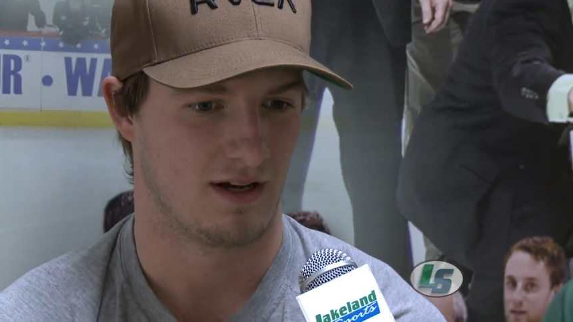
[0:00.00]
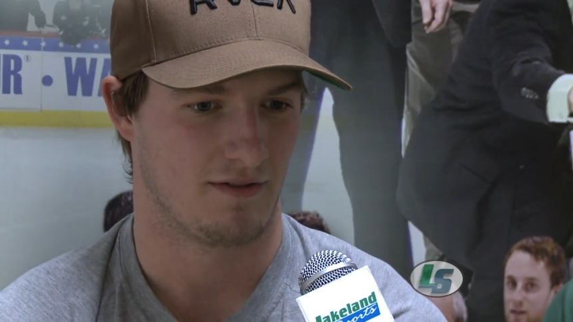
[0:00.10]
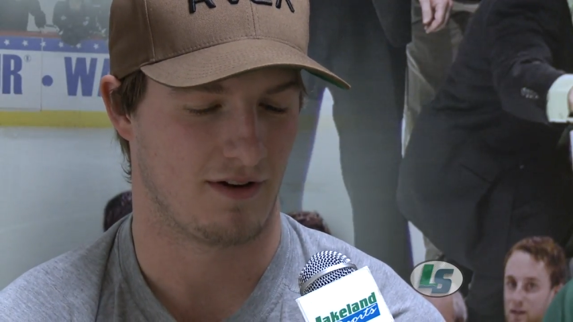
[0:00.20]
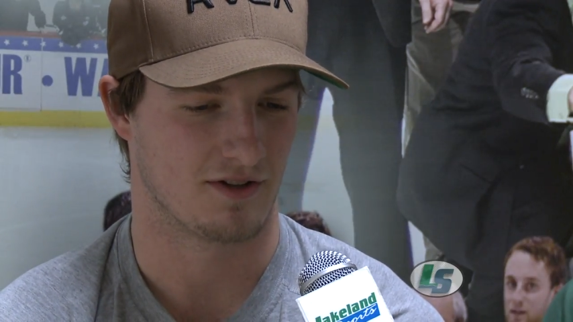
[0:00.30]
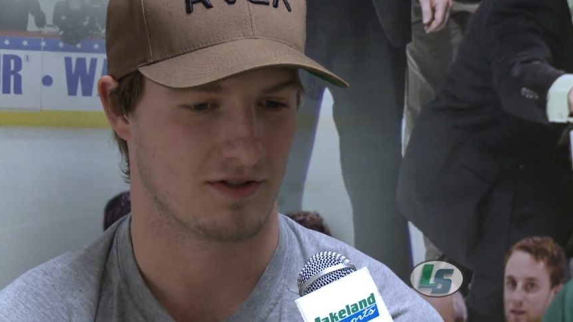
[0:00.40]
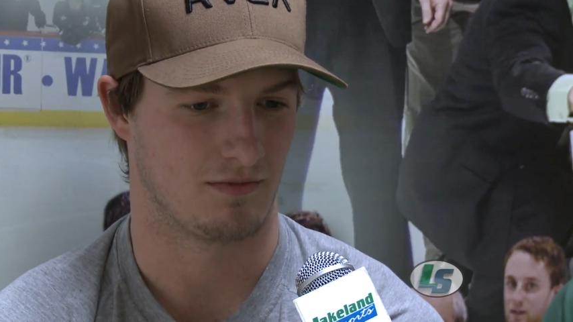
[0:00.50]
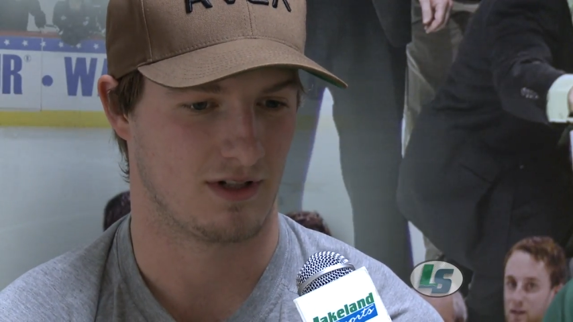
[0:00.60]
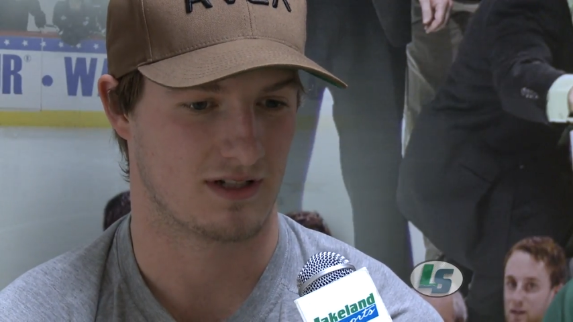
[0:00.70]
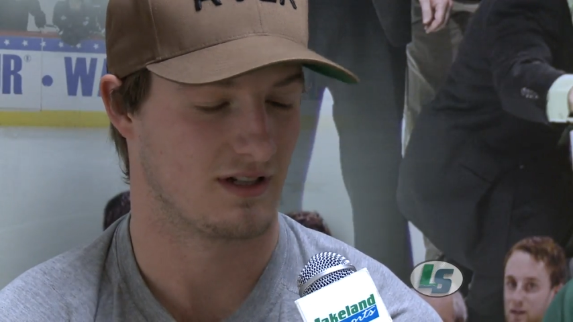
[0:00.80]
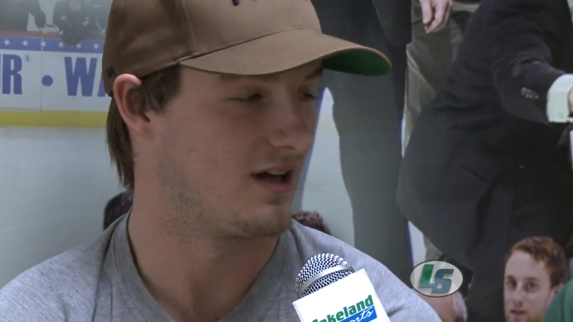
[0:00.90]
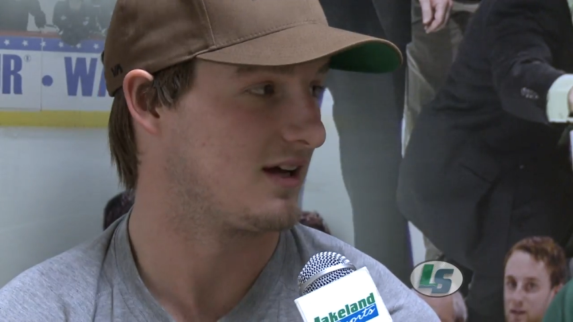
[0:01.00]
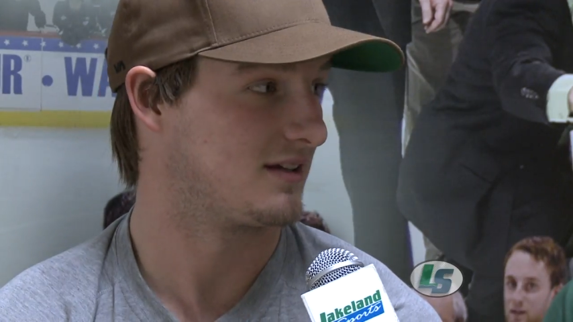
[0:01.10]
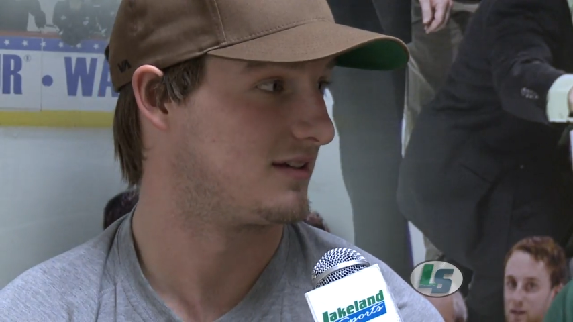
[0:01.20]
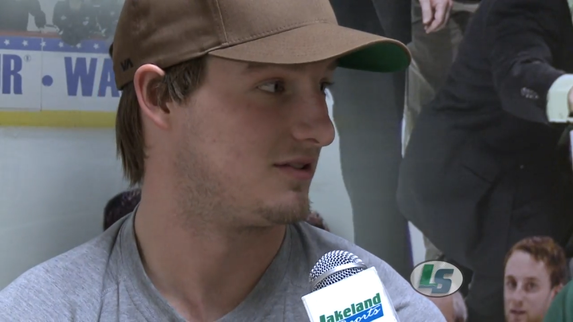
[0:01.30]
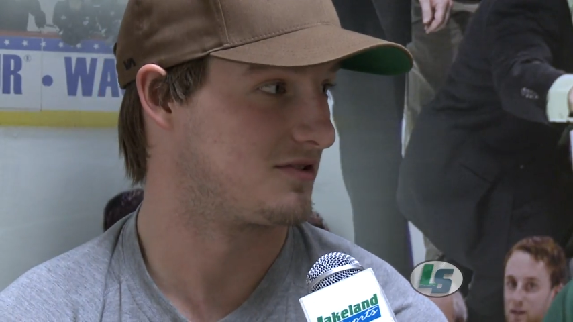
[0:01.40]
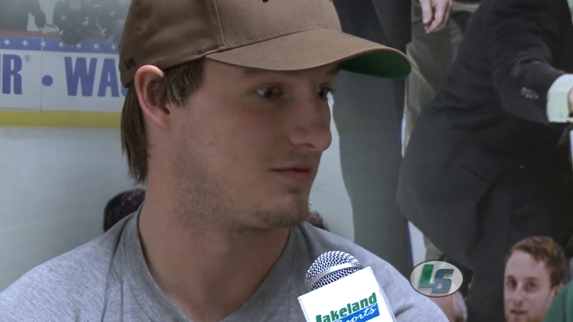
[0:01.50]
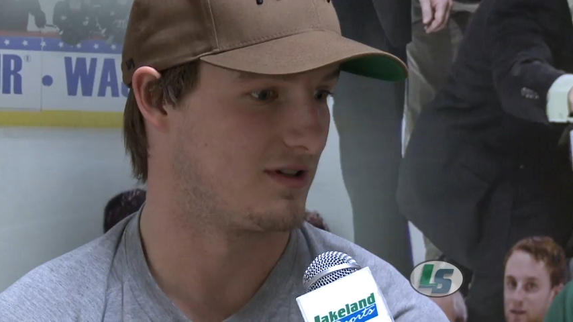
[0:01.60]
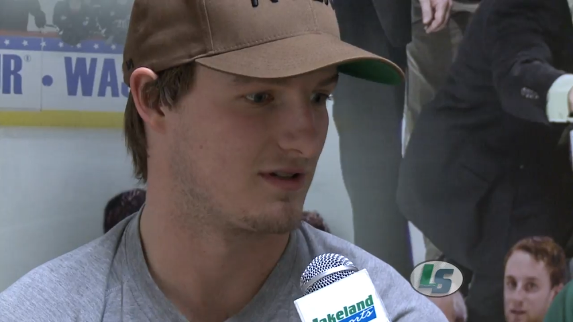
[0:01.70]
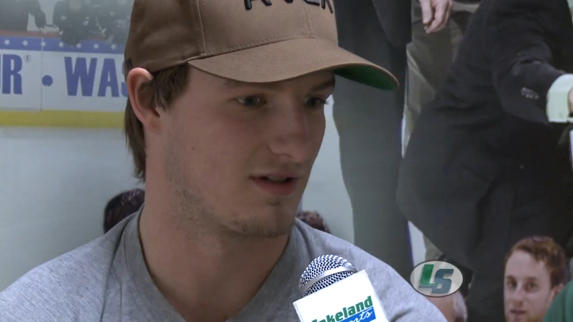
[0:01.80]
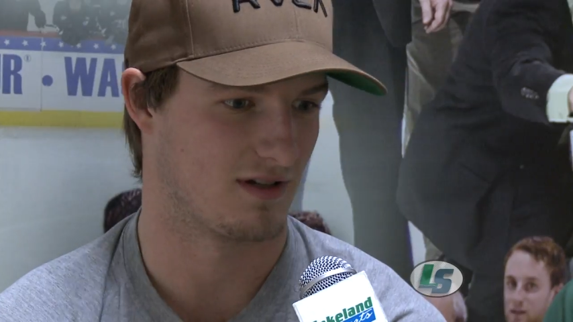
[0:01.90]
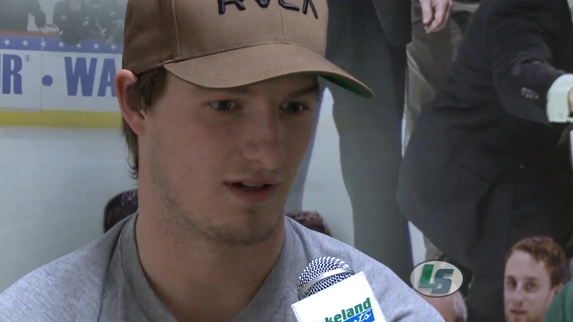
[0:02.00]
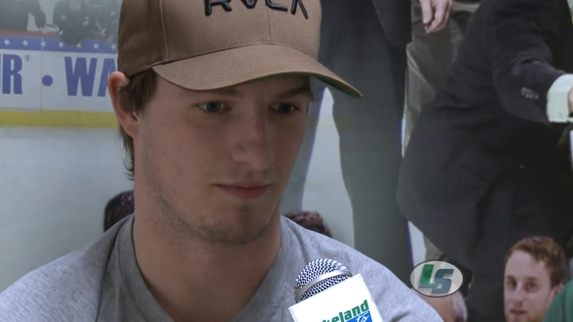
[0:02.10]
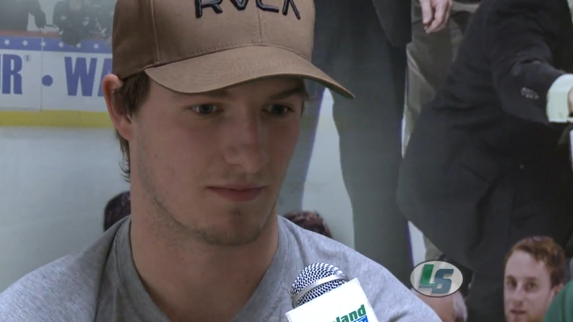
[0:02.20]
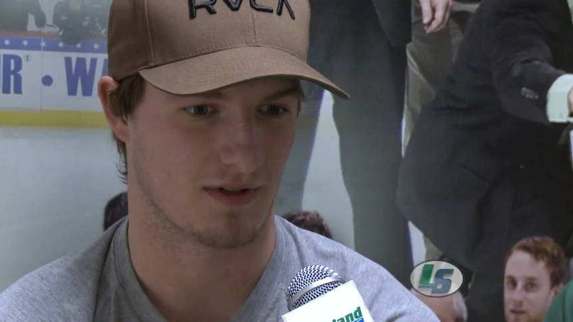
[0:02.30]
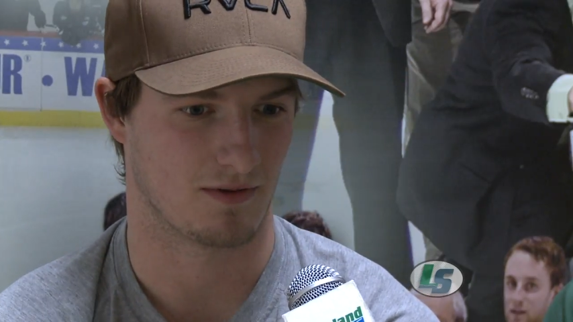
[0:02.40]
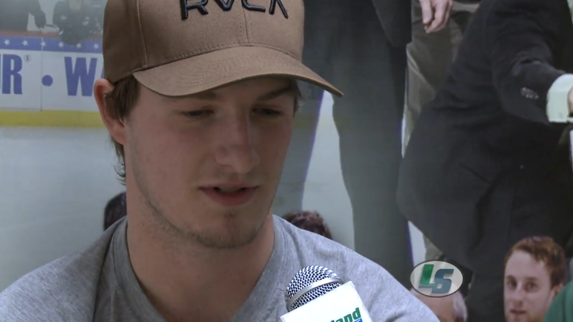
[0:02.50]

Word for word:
Speaker 1: found some ways to not get those wins. Um, mm-hmm.